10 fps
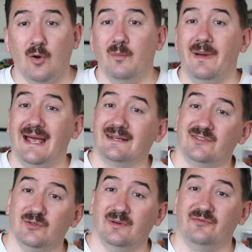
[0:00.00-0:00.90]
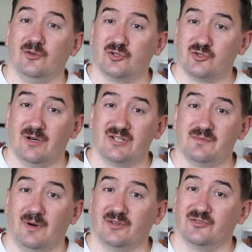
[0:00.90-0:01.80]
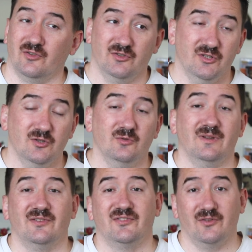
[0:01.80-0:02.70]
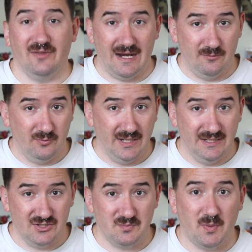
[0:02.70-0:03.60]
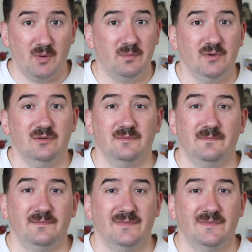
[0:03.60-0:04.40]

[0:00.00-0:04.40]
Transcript: go back to if your stretch marks are new, so that reddish purple.